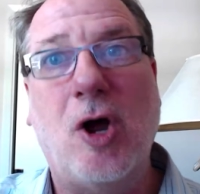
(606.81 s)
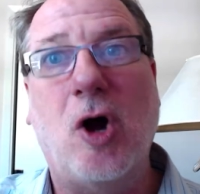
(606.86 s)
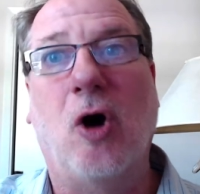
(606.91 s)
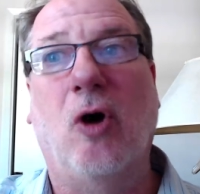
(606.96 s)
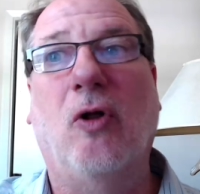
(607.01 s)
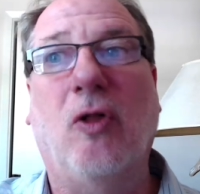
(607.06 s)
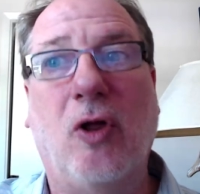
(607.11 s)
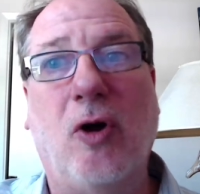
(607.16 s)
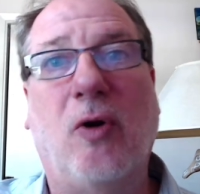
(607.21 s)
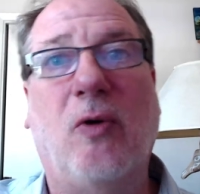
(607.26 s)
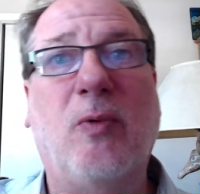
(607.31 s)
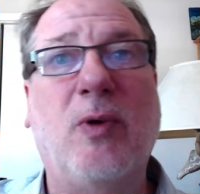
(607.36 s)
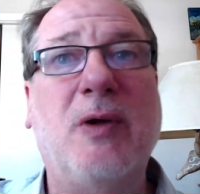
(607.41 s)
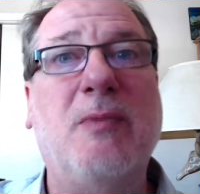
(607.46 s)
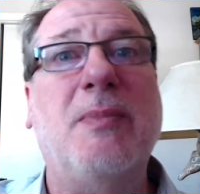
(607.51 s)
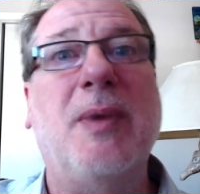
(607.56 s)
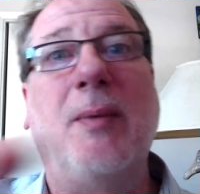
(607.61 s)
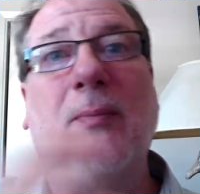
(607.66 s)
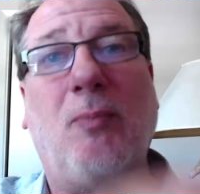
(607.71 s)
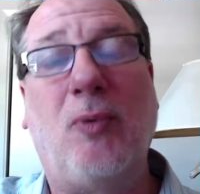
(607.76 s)
although
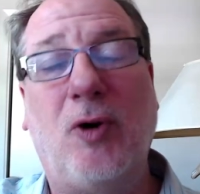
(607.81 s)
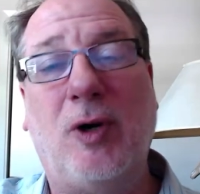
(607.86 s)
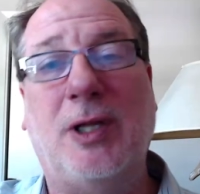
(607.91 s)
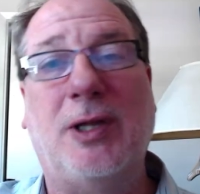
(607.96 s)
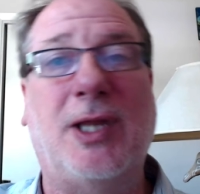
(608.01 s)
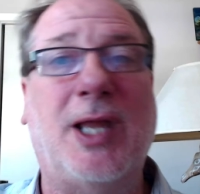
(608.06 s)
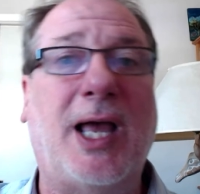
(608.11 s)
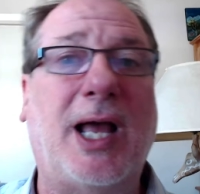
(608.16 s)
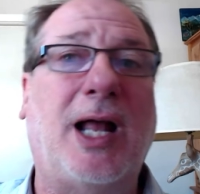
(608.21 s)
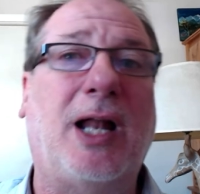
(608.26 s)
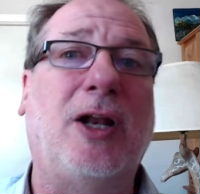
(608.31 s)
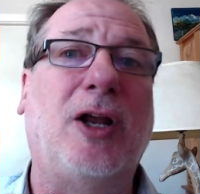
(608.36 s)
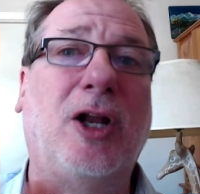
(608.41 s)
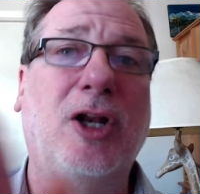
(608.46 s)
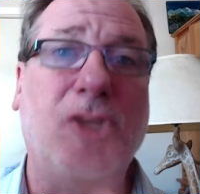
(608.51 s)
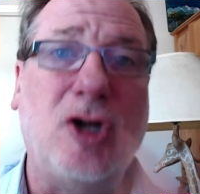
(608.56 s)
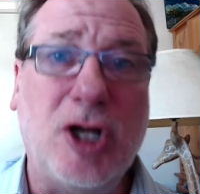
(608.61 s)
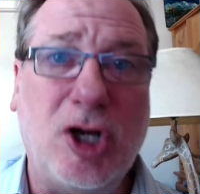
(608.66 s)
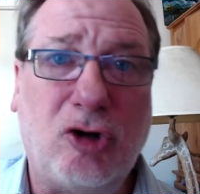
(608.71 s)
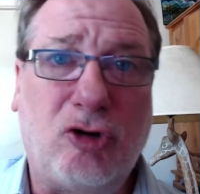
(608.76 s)
remembering that
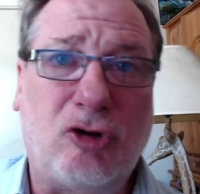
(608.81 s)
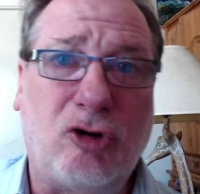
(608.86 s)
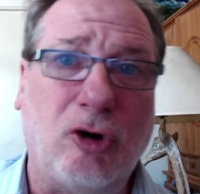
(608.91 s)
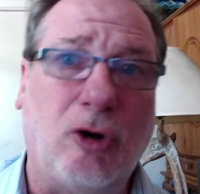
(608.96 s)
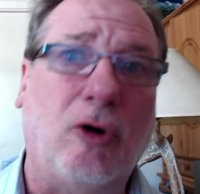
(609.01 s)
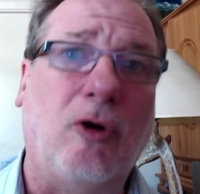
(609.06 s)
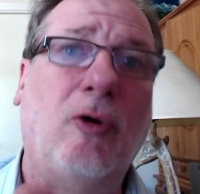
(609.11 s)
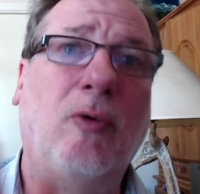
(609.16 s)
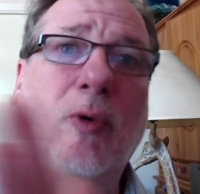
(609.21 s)
initial,